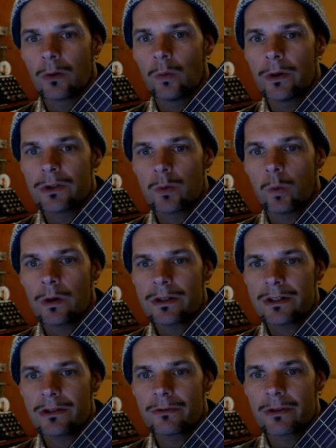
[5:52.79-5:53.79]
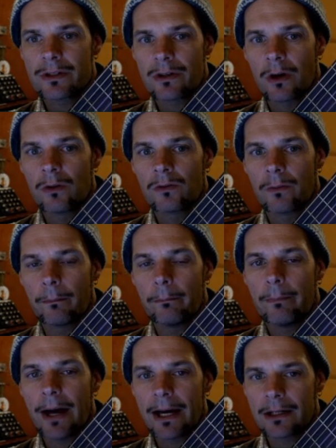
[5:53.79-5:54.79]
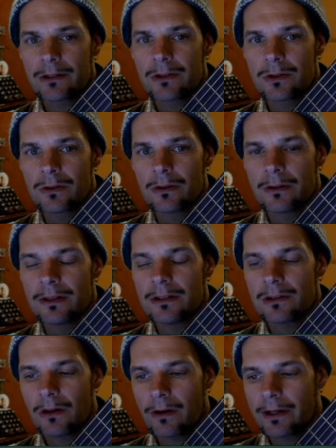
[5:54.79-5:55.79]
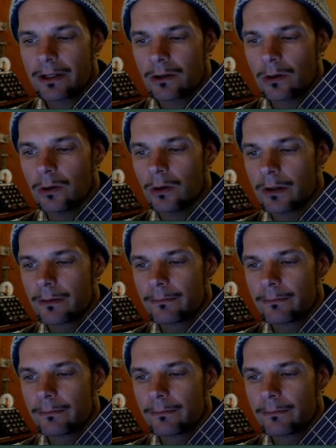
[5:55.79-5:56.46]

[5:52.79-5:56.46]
which wants to resolve back to the tonic chord.